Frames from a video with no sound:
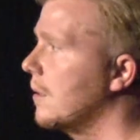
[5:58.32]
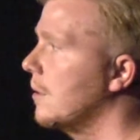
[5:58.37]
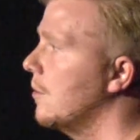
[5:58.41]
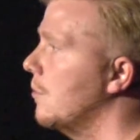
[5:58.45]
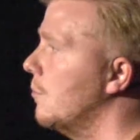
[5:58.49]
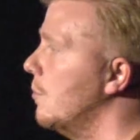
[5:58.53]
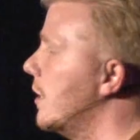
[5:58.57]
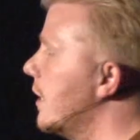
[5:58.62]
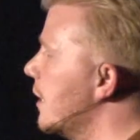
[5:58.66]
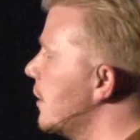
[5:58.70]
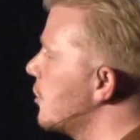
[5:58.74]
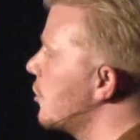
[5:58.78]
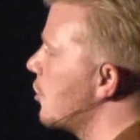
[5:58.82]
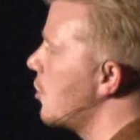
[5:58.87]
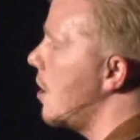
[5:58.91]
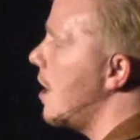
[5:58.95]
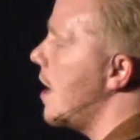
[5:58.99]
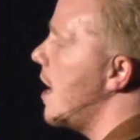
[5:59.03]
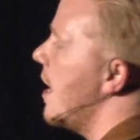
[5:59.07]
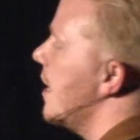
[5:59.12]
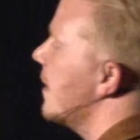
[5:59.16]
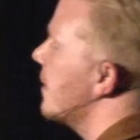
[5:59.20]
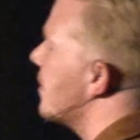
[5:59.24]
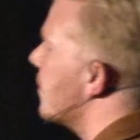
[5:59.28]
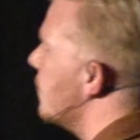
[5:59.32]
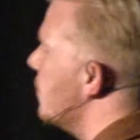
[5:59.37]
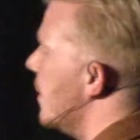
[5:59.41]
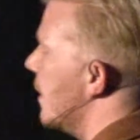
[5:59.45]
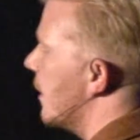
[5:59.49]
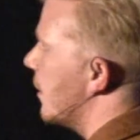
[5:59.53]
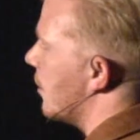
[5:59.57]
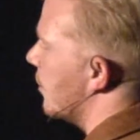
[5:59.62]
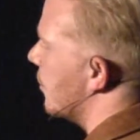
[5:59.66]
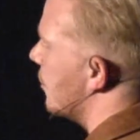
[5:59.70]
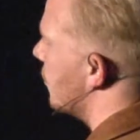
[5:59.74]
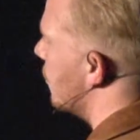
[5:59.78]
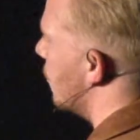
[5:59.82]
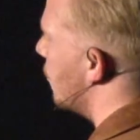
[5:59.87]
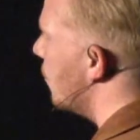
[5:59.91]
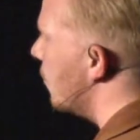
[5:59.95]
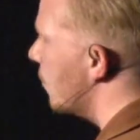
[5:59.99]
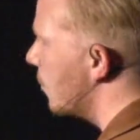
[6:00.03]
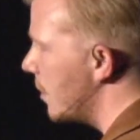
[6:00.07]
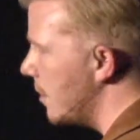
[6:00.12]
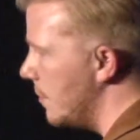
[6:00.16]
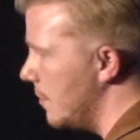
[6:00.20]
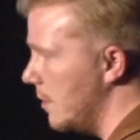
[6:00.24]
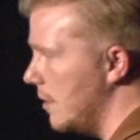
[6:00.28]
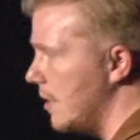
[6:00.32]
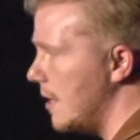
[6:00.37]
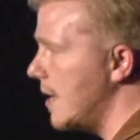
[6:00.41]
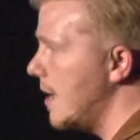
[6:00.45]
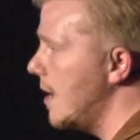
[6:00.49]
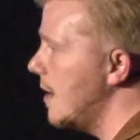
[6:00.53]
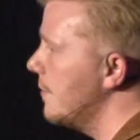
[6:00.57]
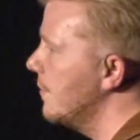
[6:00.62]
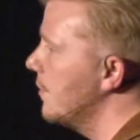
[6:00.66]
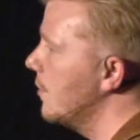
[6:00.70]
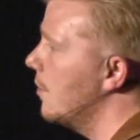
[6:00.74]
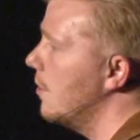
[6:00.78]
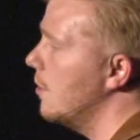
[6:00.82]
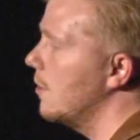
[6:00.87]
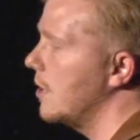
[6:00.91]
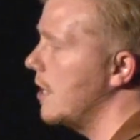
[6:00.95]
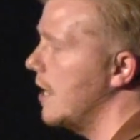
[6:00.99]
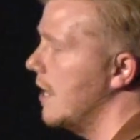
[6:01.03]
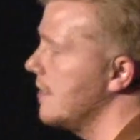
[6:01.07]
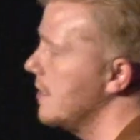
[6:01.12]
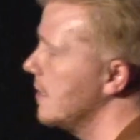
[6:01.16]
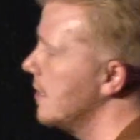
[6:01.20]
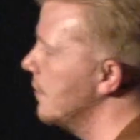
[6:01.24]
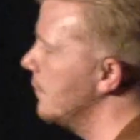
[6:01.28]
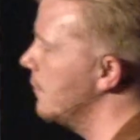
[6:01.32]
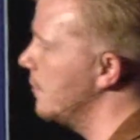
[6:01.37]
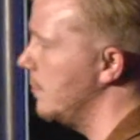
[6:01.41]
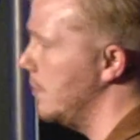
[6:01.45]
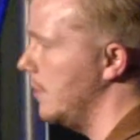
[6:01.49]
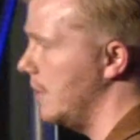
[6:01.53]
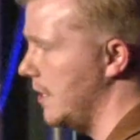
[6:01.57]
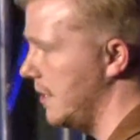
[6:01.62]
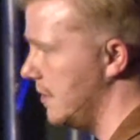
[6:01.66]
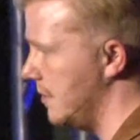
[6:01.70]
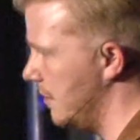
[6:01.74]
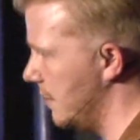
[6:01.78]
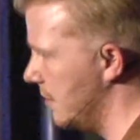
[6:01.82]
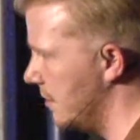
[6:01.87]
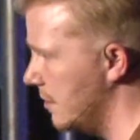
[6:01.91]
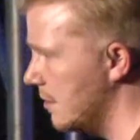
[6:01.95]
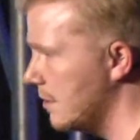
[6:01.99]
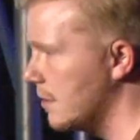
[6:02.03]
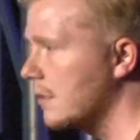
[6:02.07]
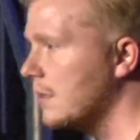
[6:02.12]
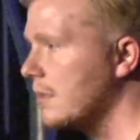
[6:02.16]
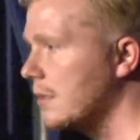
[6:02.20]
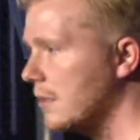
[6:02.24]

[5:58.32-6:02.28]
We can try to make our soul come alive in all kinds of different places.